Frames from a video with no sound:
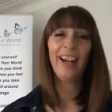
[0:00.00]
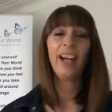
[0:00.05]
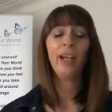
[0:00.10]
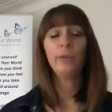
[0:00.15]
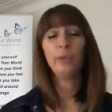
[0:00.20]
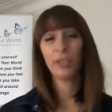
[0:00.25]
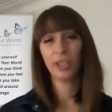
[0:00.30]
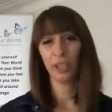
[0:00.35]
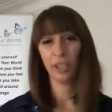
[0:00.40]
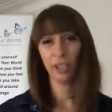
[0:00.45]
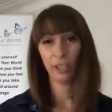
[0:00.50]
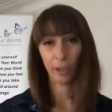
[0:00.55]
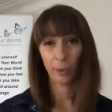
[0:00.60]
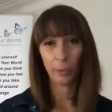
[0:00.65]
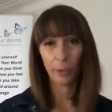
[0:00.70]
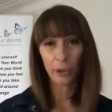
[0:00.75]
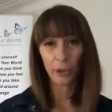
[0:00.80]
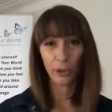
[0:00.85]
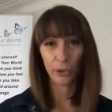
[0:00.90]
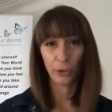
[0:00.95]
I was going to
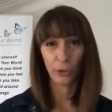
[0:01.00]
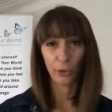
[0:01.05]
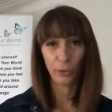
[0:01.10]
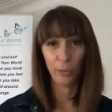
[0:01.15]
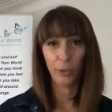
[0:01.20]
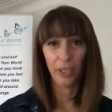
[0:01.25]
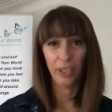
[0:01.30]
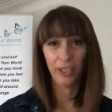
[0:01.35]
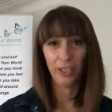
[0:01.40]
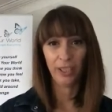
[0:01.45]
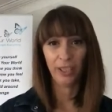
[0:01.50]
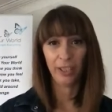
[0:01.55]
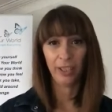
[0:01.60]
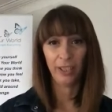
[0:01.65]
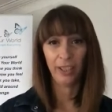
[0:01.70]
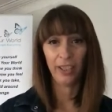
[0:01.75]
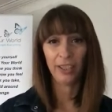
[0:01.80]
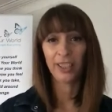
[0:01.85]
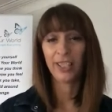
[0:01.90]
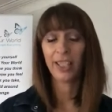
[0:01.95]
come on social
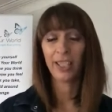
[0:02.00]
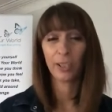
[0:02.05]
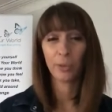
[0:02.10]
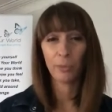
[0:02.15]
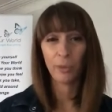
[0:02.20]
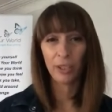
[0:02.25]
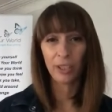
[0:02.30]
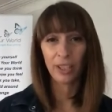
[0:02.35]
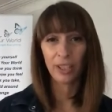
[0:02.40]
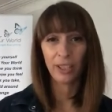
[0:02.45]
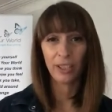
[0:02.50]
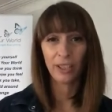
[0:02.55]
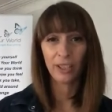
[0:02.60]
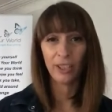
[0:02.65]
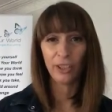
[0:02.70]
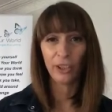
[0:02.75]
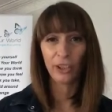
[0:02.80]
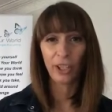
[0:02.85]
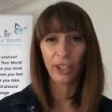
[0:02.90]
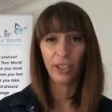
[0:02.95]
media six months into
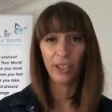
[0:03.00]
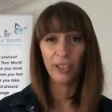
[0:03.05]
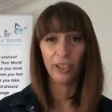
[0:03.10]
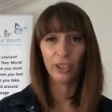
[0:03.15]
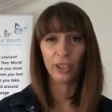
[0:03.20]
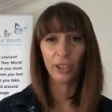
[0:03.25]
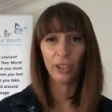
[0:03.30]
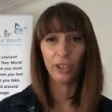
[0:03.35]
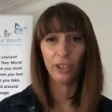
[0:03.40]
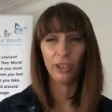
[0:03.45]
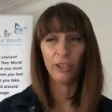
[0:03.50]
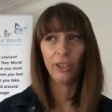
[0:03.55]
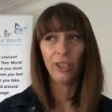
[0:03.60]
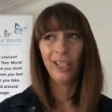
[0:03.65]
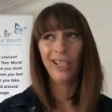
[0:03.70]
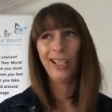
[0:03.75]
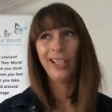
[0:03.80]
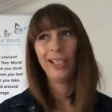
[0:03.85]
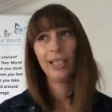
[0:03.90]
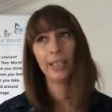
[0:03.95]
the challenge and go,
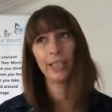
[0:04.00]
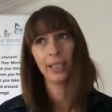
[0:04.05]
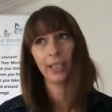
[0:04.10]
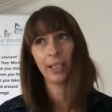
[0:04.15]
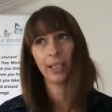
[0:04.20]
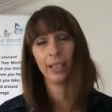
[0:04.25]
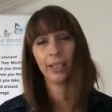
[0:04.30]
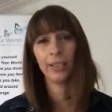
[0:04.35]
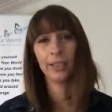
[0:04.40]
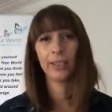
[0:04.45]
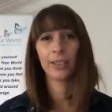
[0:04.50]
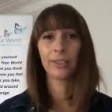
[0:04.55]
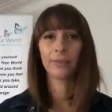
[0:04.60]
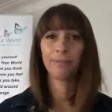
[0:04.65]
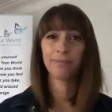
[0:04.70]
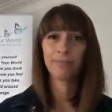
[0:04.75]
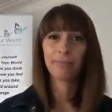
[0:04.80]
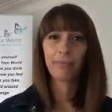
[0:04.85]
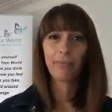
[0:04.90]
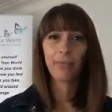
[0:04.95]
guys,
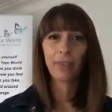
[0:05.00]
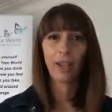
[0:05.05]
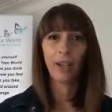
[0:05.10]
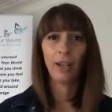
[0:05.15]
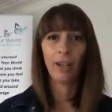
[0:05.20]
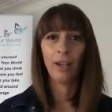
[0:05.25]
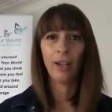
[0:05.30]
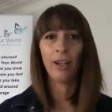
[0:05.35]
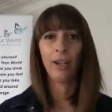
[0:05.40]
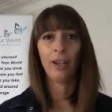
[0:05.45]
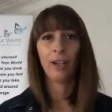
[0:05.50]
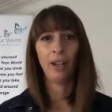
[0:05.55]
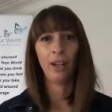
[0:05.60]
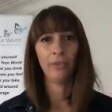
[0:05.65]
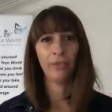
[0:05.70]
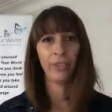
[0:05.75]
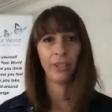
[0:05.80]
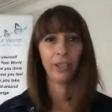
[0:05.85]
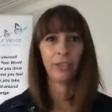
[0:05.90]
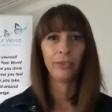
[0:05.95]
uh, I
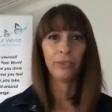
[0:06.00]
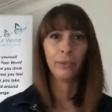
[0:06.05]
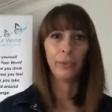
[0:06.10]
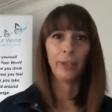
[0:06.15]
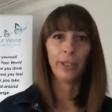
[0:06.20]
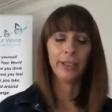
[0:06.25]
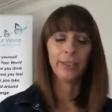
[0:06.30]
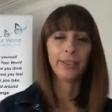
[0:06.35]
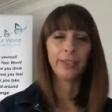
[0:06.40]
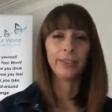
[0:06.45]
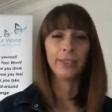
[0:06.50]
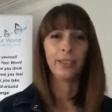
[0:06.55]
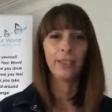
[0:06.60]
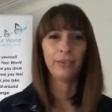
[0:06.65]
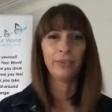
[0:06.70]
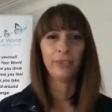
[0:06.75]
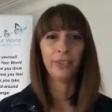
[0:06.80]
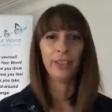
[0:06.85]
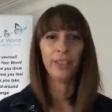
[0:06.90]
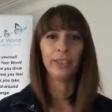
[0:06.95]
fell off the wagon, I
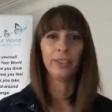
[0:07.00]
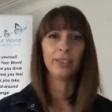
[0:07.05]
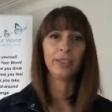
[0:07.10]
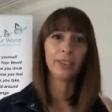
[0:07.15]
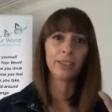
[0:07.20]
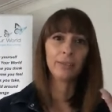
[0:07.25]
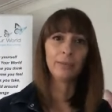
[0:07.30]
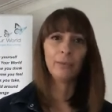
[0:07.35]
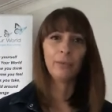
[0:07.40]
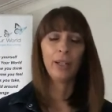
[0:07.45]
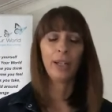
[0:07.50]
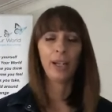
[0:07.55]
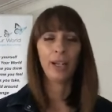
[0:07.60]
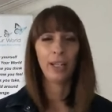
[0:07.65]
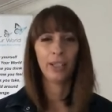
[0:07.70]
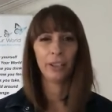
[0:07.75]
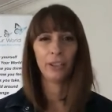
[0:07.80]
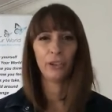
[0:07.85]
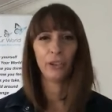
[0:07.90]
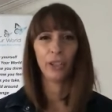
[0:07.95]
failed, I
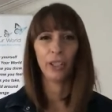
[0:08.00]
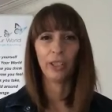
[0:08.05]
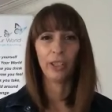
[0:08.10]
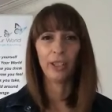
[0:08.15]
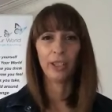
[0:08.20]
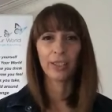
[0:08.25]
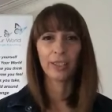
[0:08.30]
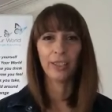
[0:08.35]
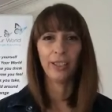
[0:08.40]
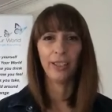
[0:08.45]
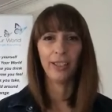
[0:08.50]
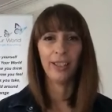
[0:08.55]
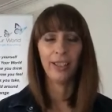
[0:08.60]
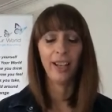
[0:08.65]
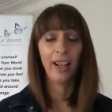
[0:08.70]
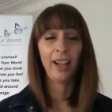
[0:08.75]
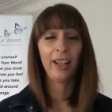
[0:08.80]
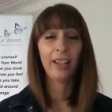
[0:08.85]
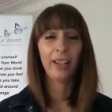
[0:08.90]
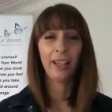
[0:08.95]
had a drink last
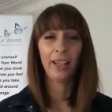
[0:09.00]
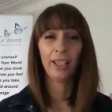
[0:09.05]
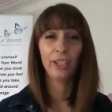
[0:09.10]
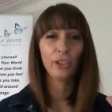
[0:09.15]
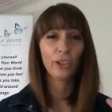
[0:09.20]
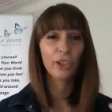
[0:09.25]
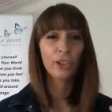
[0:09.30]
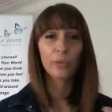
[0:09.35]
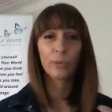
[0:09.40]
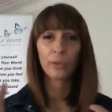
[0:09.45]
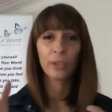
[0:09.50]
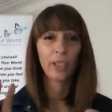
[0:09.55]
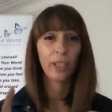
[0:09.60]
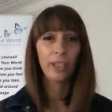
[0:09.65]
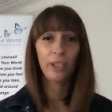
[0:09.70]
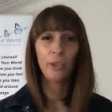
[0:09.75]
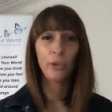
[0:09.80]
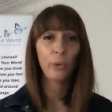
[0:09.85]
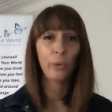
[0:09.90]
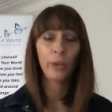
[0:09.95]
night. And I just was
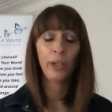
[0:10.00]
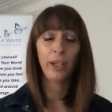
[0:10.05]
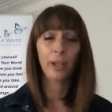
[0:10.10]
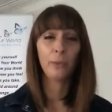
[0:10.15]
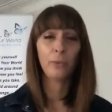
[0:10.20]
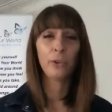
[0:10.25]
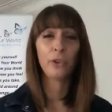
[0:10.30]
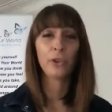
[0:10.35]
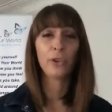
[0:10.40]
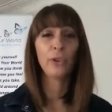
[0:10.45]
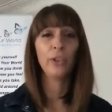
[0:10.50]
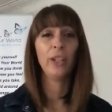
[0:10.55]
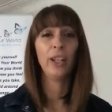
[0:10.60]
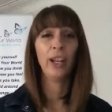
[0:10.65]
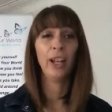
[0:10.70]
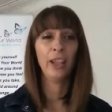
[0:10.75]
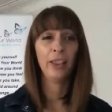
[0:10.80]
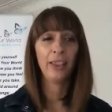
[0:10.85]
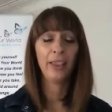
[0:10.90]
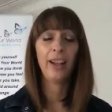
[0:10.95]
like, no way, I'm not doing
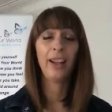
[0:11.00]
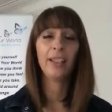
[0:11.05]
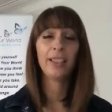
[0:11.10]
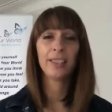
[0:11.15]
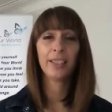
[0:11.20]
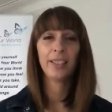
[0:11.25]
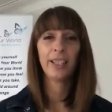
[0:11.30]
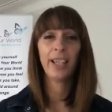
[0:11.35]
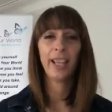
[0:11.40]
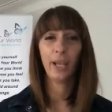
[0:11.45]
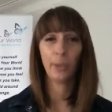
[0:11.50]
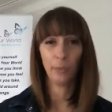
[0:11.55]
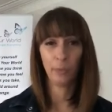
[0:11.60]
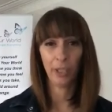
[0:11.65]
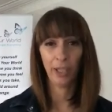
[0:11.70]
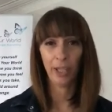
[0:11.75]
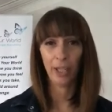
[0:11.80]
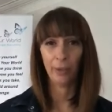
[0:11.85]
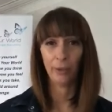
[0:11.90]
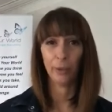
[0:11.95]
it. And that kept
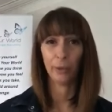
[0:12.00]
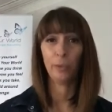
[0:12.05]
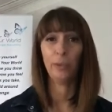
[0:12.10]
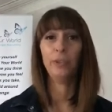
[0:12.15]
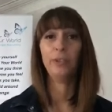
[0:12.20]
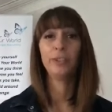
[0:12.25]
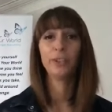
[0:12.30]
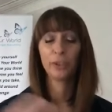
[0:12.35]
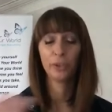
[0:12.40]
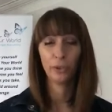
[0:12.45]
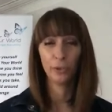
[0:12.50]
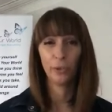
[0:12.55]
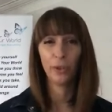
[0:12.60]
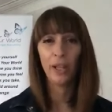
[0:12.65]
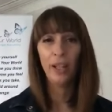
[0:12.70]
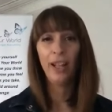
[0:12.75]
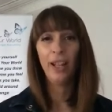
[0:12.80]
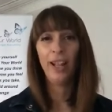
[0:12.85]
me accountable. So